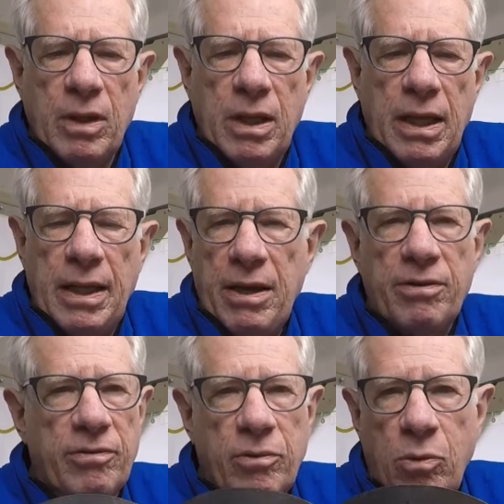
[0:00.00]
and now
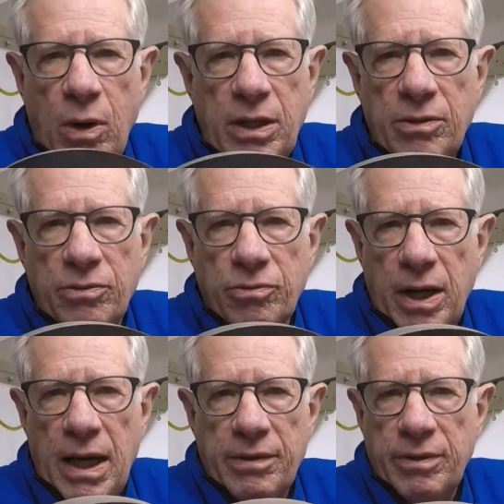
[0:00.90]
it's quite
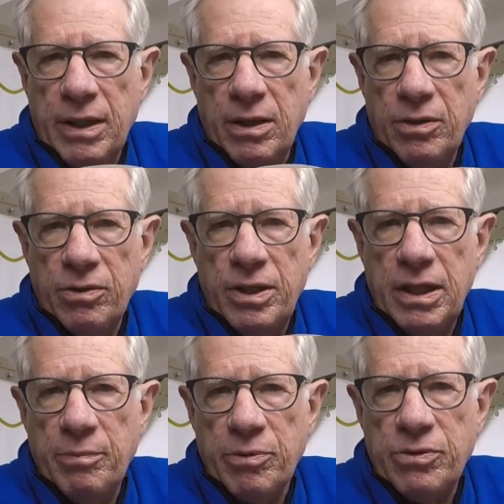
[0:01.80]
dry. It's like under
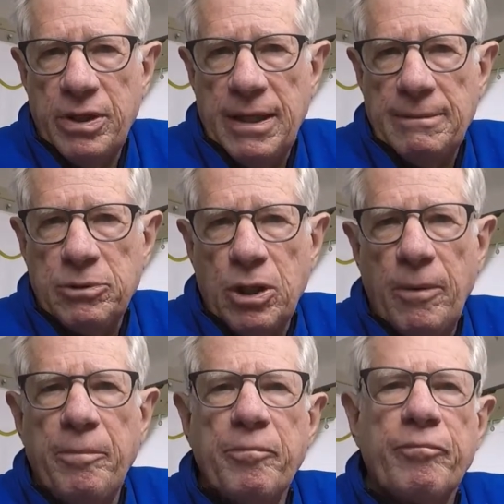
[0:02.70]
10%. So